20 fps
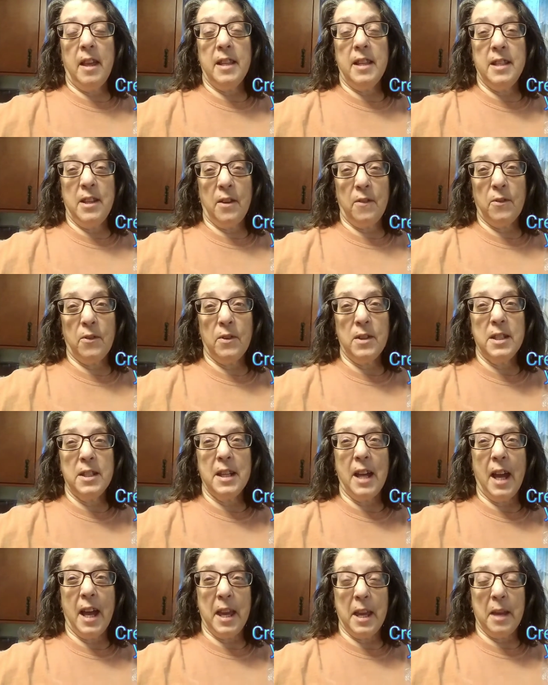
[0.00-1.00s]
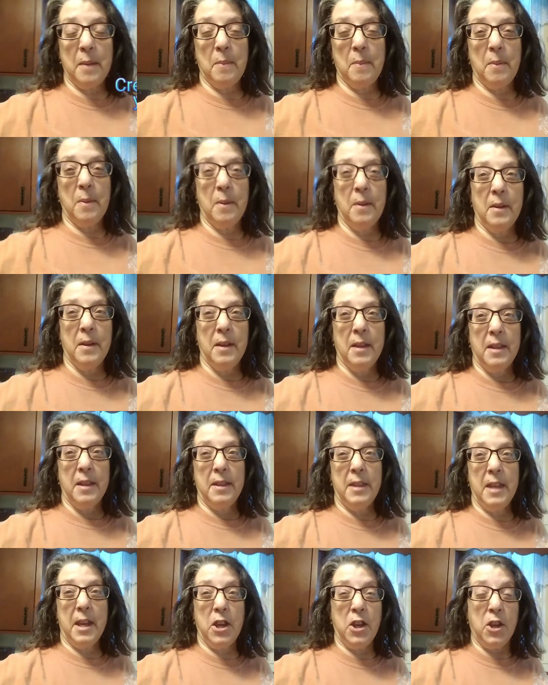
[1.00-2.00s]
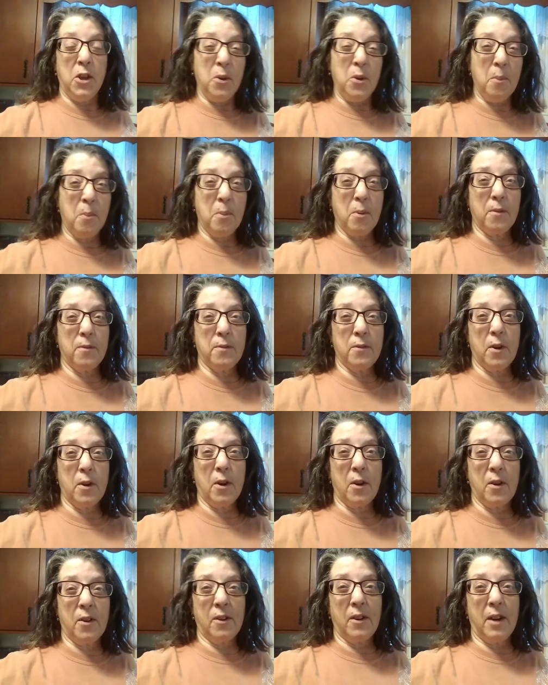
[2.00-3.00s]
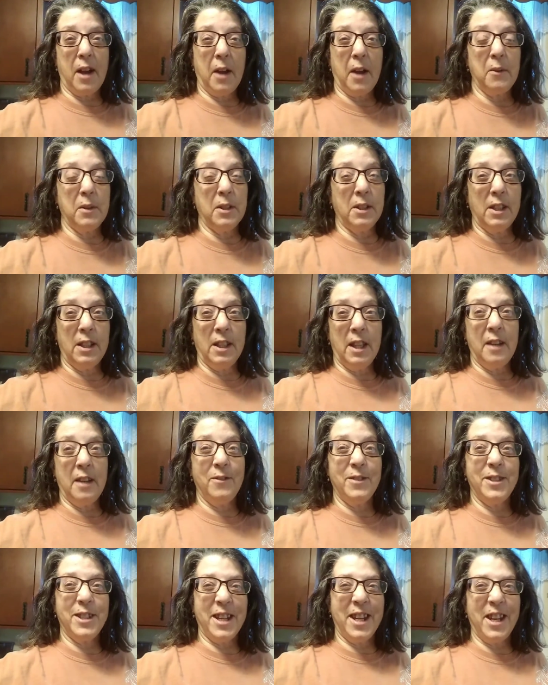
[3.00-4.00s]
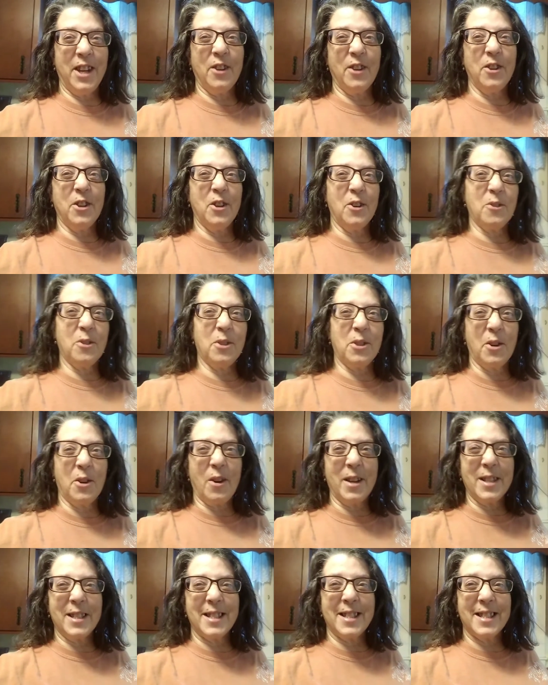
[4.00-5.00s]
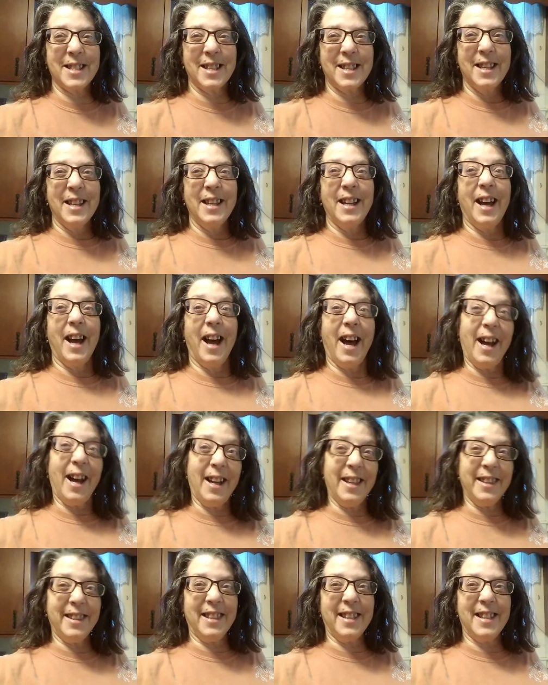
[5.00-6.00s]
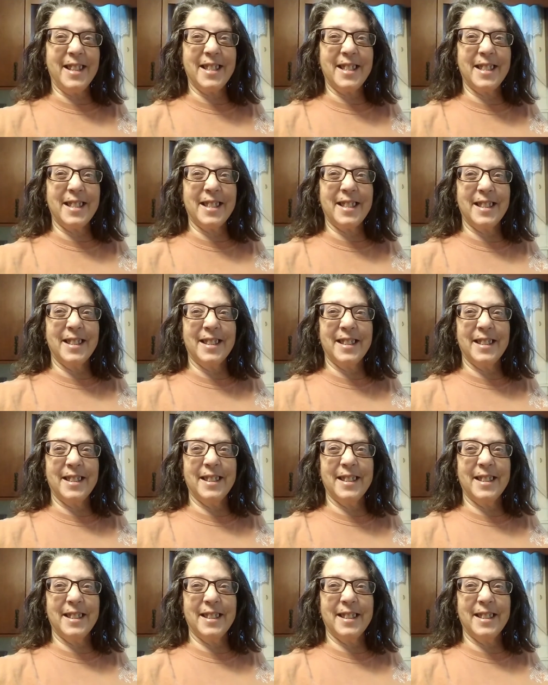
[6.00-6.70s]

a different type that you prefer. I would love to hear your thoughts on this.